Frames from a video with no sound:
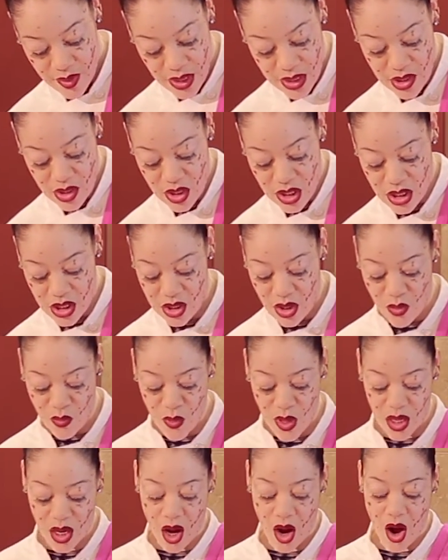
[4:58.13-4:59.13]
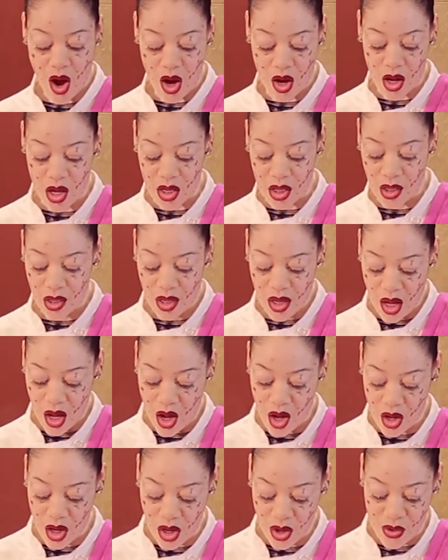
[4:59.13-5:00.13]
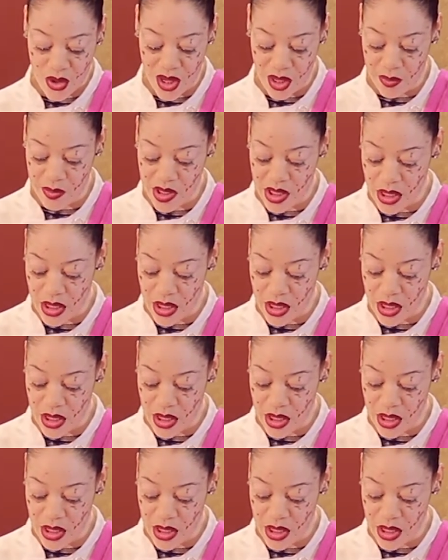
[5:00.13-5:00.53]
Because you just don't want a hunk of cream